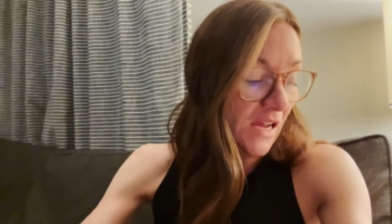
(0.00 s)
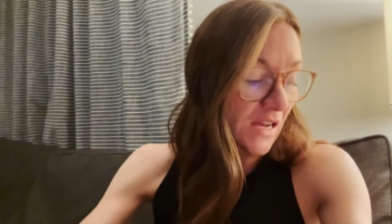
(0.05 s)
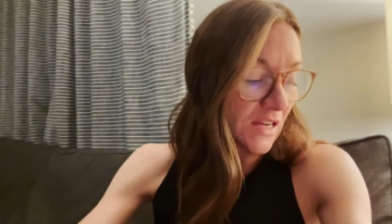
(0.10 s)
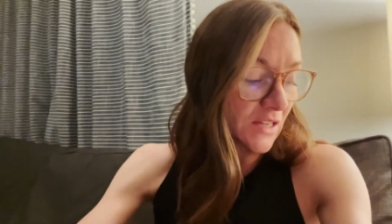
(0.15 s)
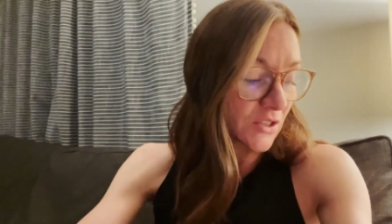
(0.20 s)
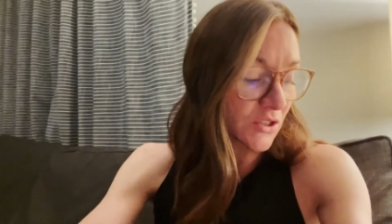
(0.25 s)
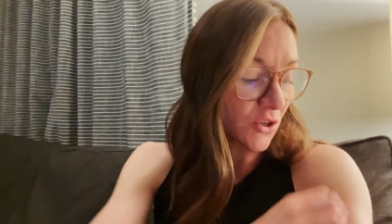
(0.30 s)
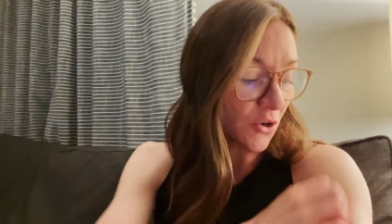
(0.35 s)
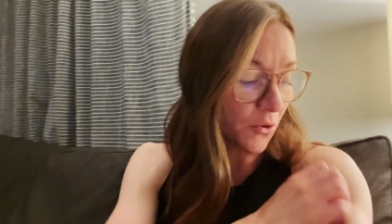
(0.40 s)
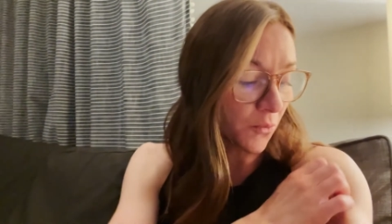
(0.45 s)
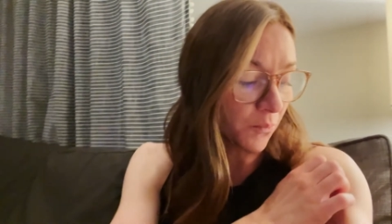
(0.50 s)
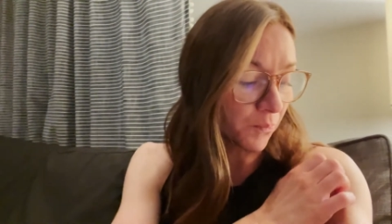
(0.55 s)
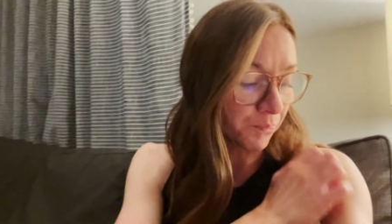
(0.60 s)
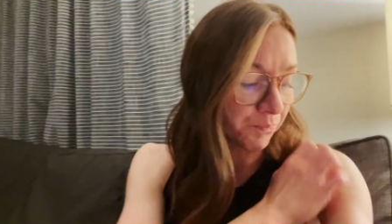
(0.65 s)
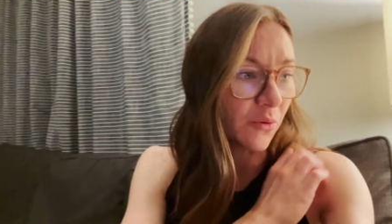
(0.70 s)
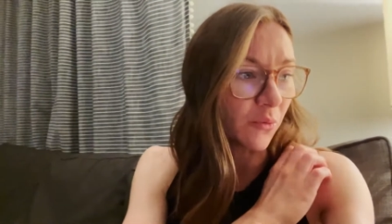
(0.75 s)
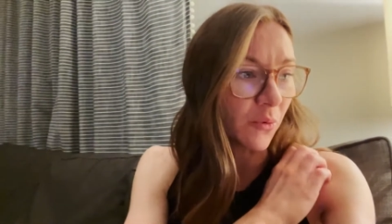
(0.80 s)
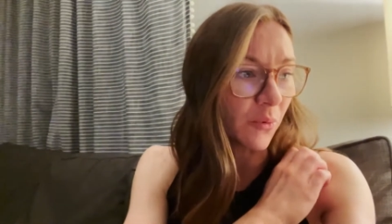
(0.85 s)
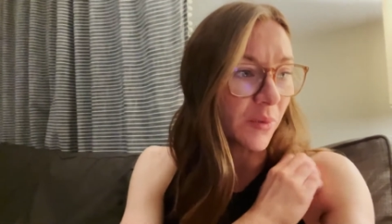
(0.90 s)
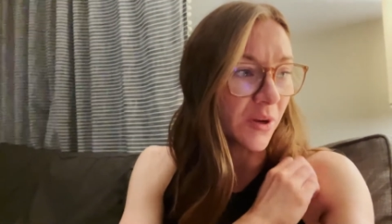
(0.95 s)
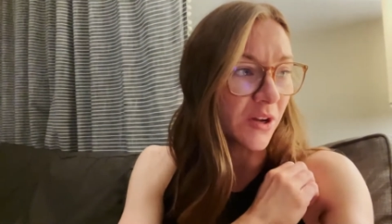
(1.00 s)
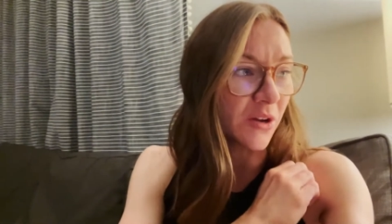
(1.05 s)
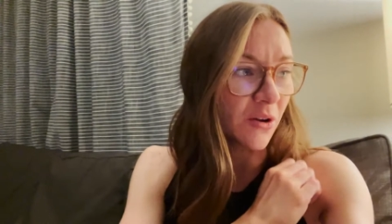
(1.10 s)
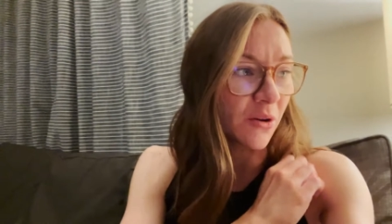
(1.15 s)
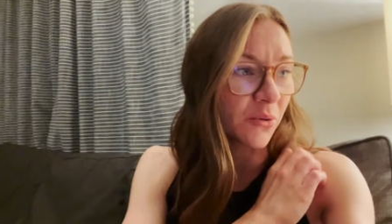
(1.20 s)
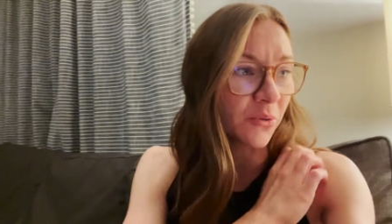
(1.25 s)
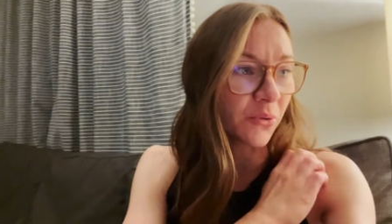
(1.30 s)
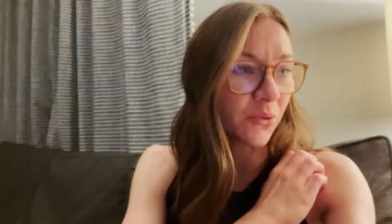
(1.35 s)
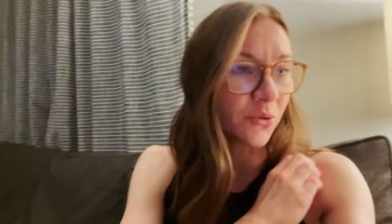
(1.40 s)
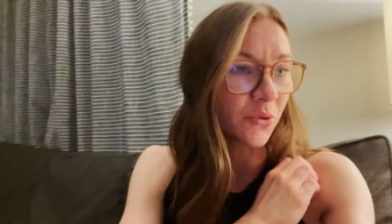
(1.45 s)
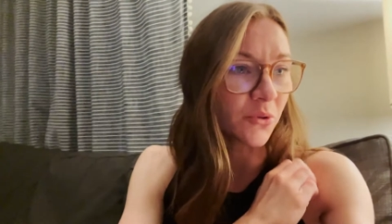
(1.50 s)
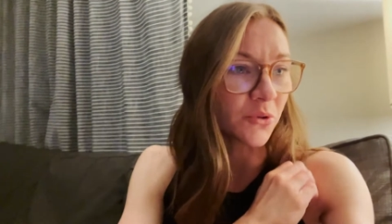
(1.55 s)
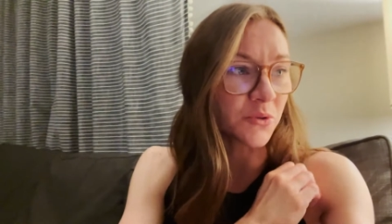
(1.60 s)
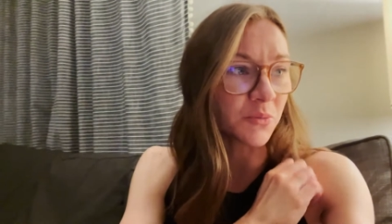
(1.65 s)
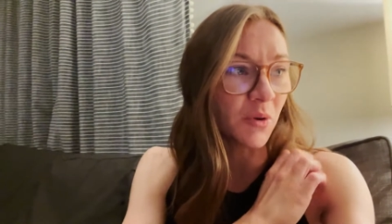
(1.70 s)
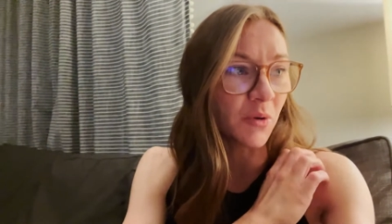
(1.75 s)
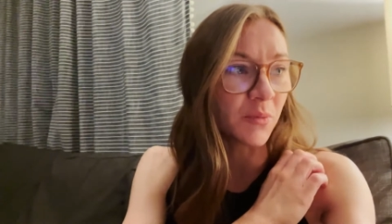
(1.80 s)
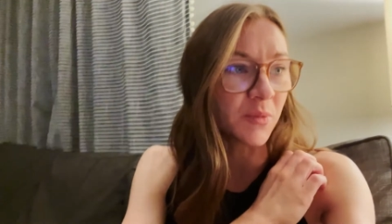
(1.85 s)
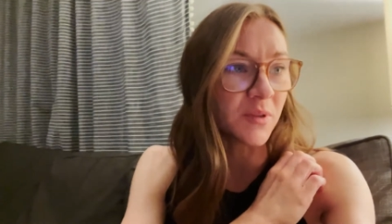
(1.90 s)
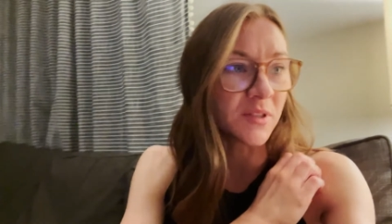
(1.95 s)
And so when we go through
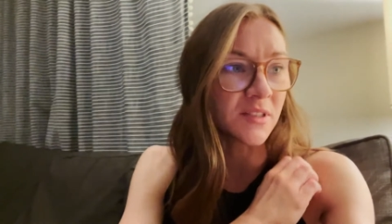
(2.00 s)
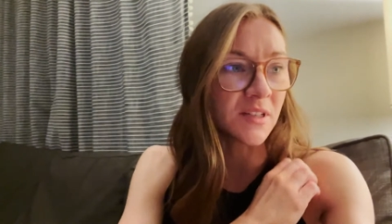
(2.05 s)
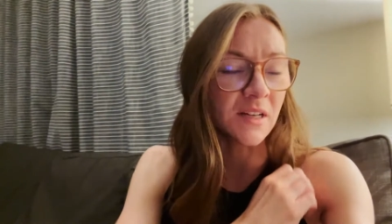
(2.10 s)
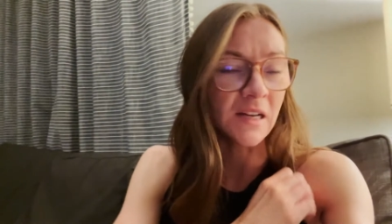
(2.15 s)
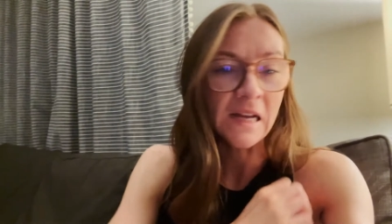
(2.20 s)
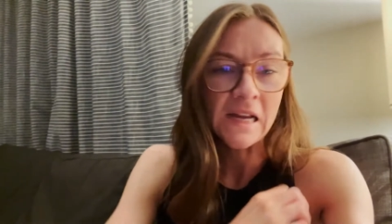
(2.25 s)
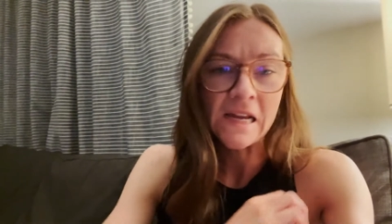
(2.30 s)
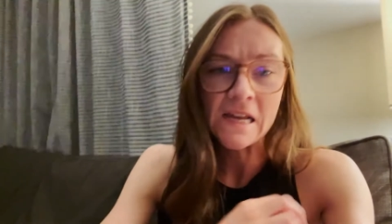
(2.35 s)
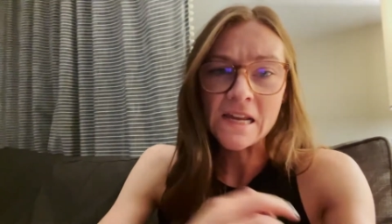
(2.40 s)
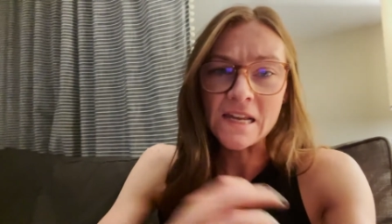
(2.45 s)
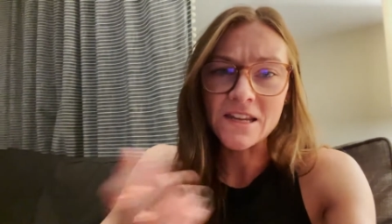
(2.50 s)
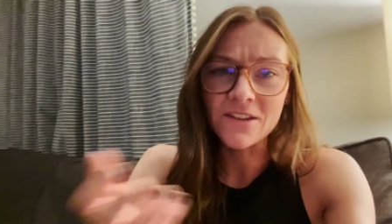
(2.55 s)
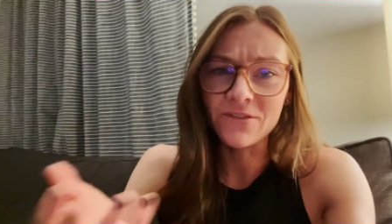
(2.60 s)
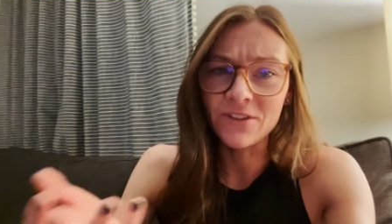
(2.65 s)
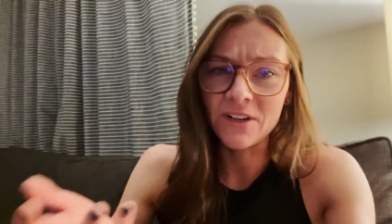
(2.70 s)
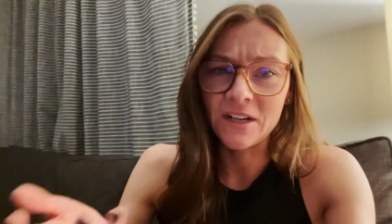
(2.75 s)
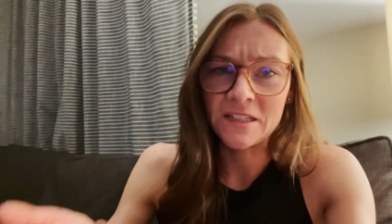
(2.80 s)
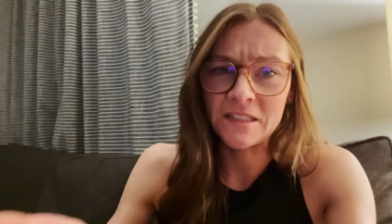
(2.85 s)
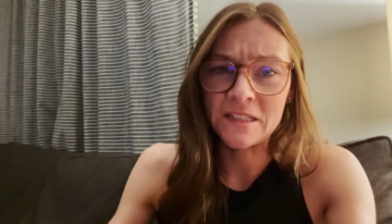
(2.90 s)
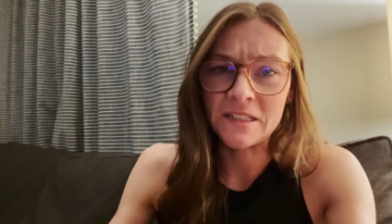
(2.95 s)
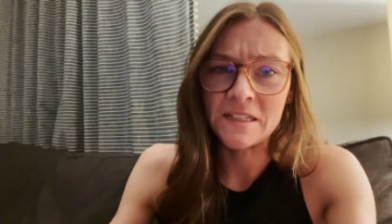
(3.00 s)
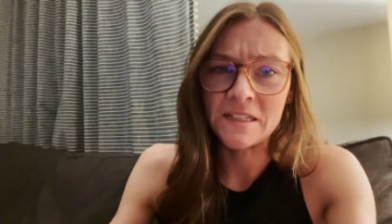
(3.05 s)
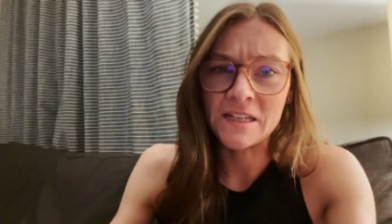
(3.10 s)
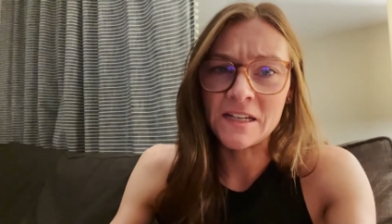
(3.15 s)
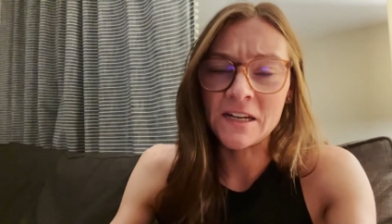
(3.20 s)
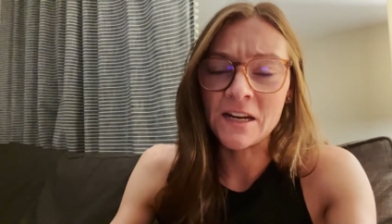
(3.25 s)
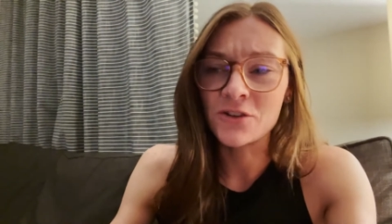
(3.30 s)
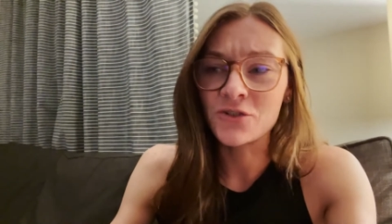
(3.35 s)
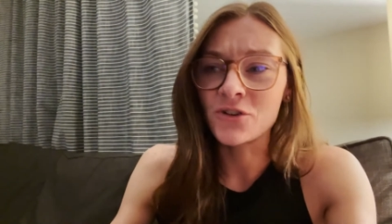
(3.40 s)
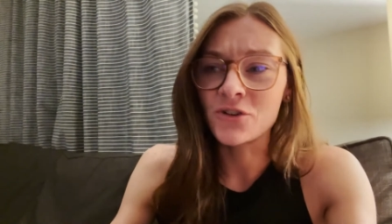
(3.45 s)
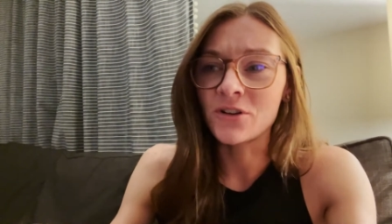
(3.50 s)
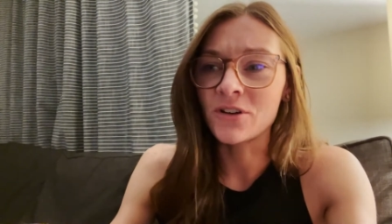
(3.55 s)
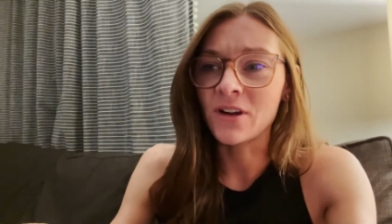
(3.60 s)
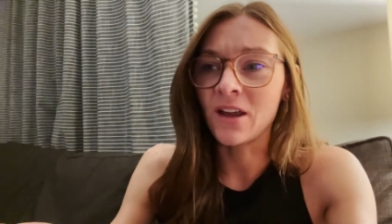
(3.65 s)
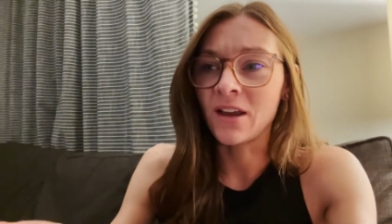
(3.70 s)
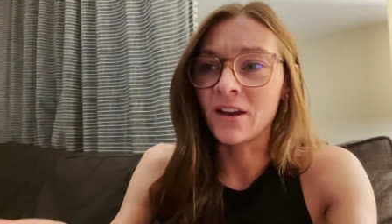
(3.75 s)
those moments, and even as a teenager,